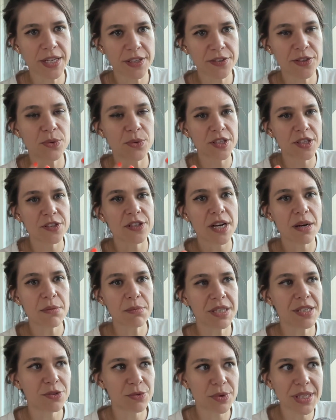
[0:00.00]
So
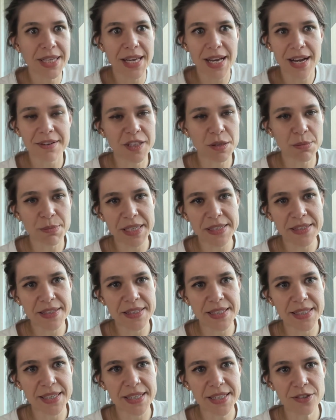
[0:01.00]
companies really have the best
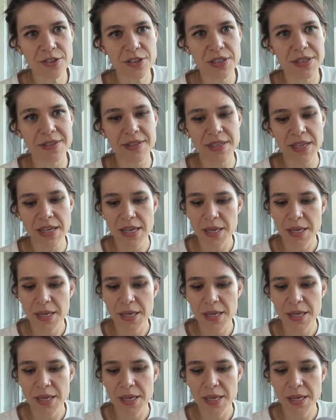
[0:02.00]
intentions,